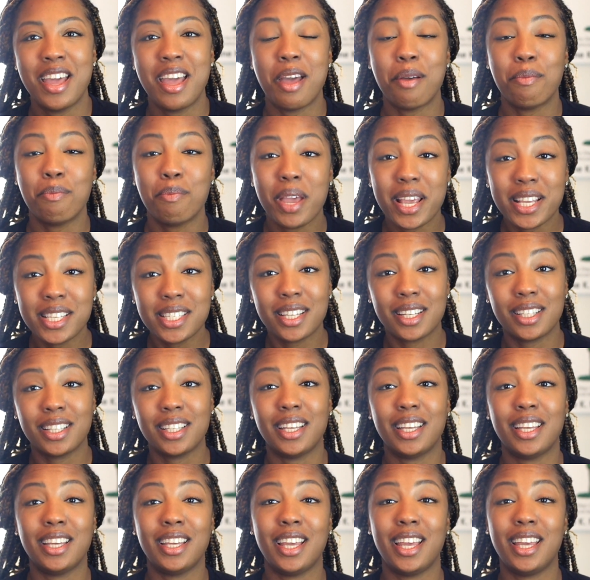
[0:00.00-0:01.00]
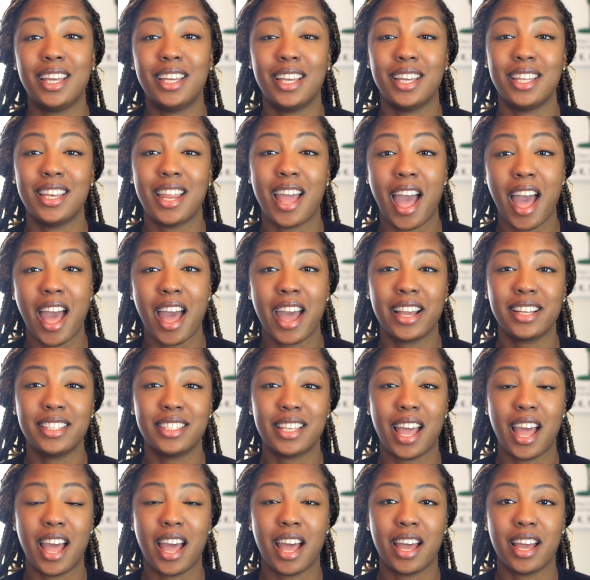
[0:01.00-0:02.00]
And basically, it can act
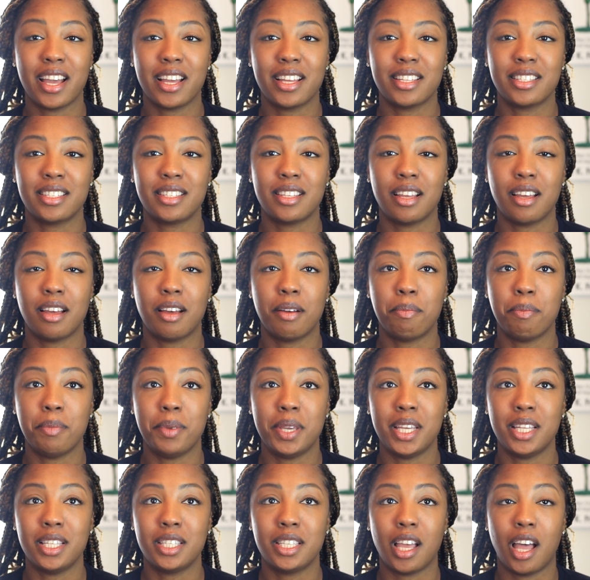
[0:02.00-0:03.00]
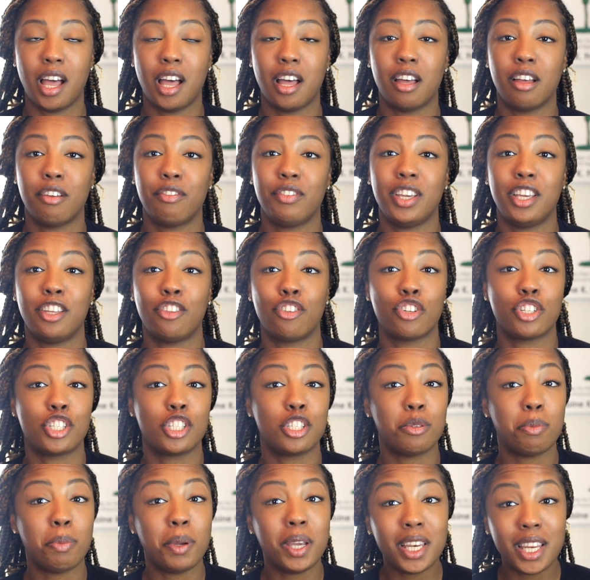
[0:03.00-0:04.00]
as a means of either
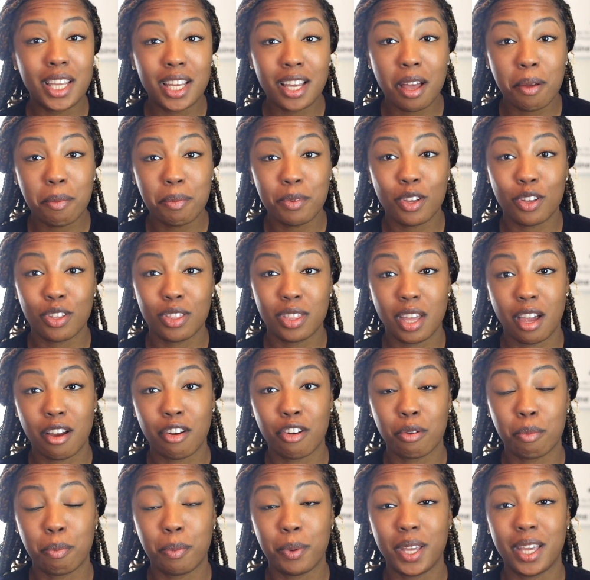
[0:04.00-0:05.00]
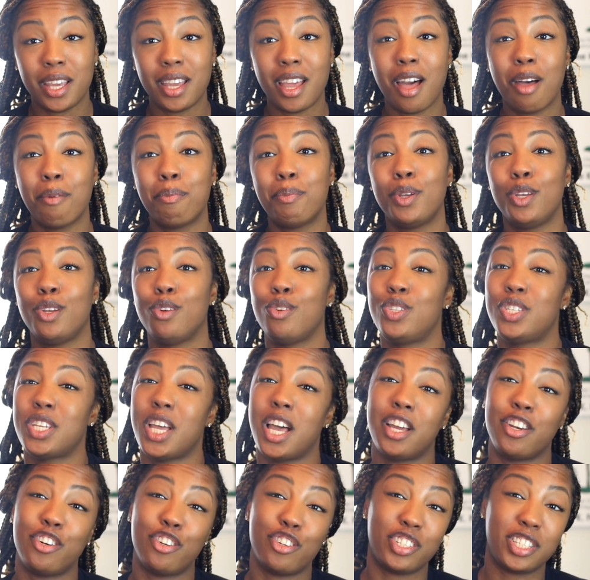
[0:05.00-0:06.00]
speeding up your therapy, helping you
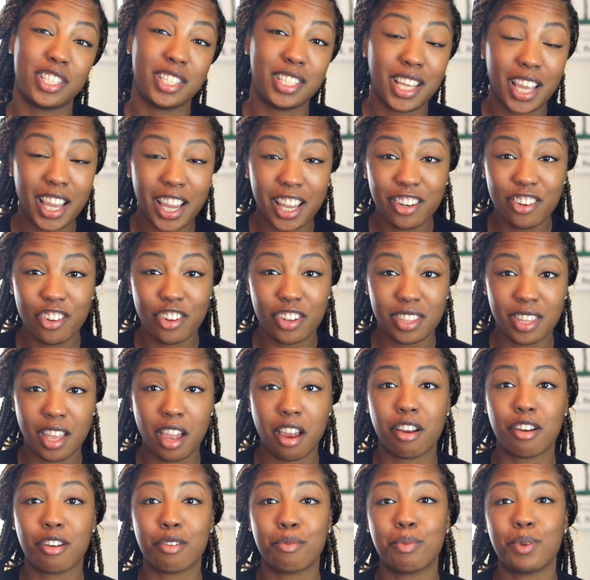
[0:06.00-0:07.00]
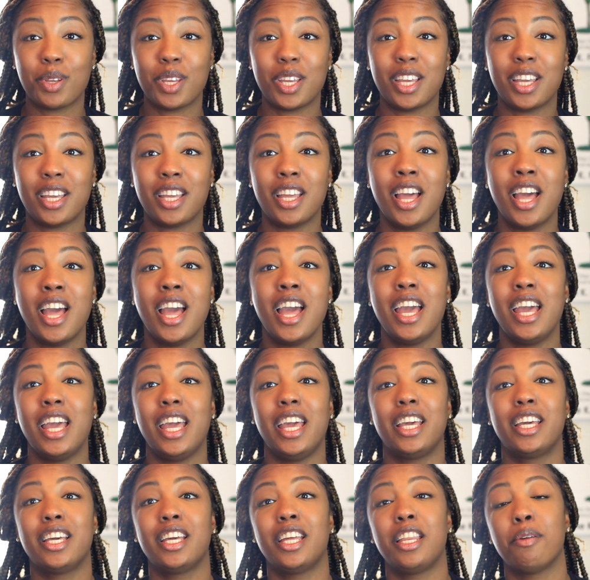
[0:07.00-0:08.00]
to understand your therapy.
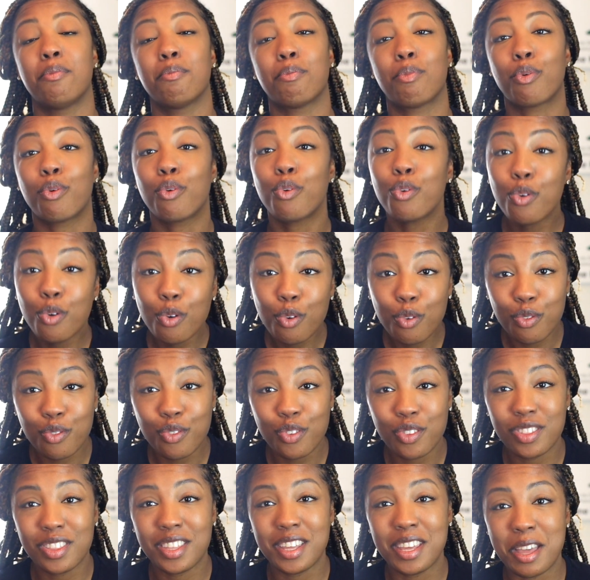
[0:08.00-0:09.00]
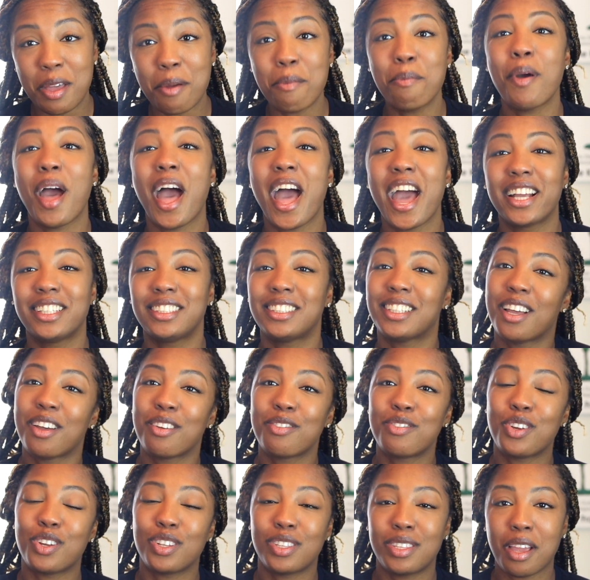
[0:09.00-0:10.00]
It could improve the impact
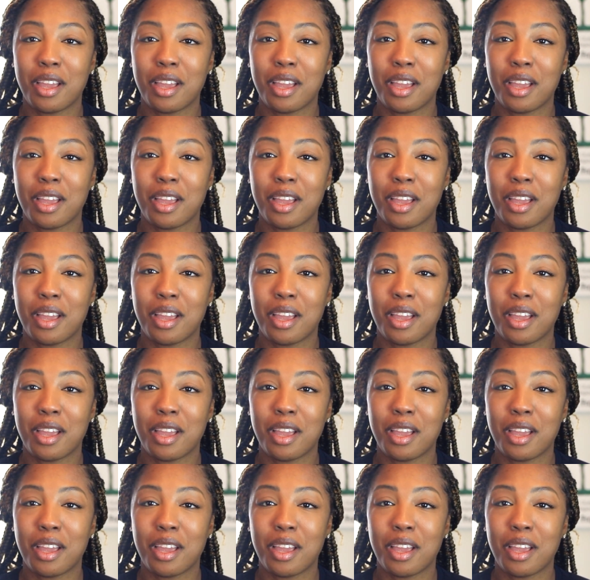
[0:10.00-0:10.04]
of your